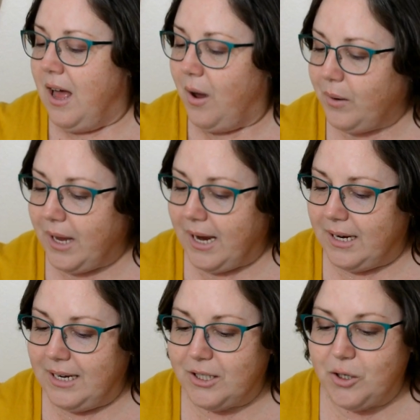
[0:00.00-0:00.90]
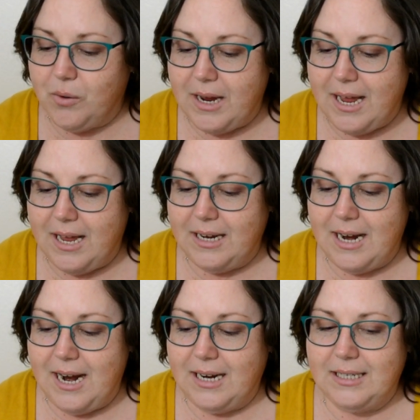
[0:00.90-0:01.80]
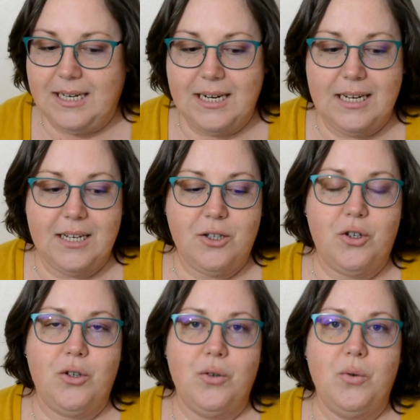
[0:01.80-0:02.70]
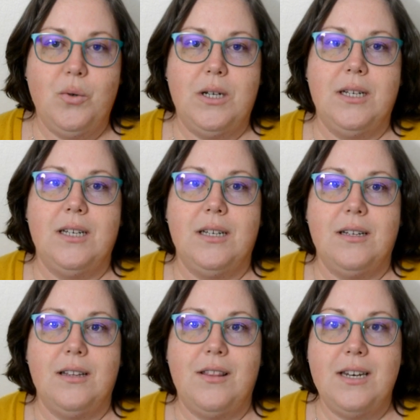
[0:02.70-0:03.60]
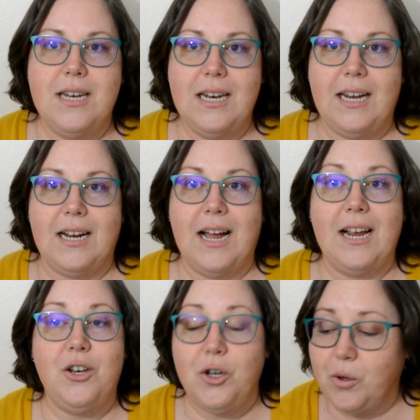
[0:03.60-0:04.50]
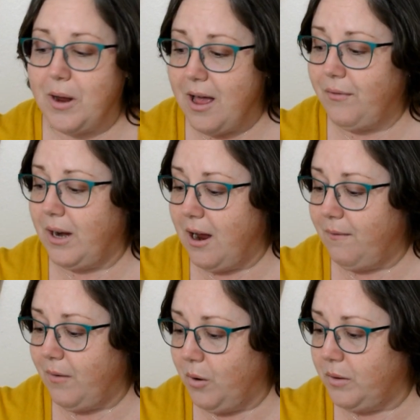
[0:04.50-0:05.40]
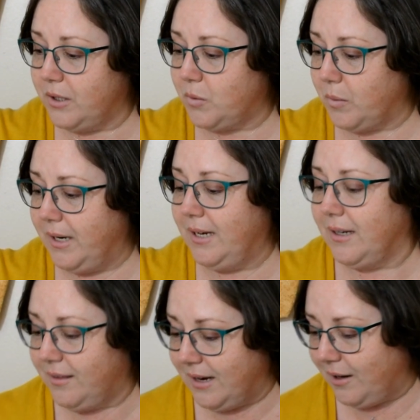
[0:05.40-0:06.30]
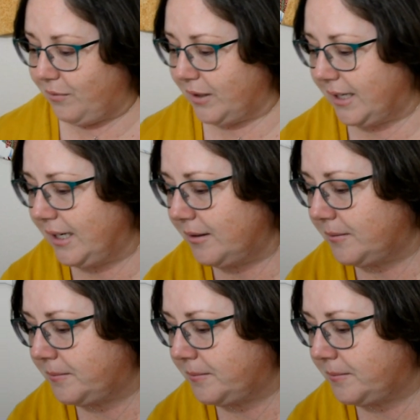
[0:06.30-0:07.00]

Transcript: okay, let's go ahead and get into the knitting. I do have an FO this week, thankfully,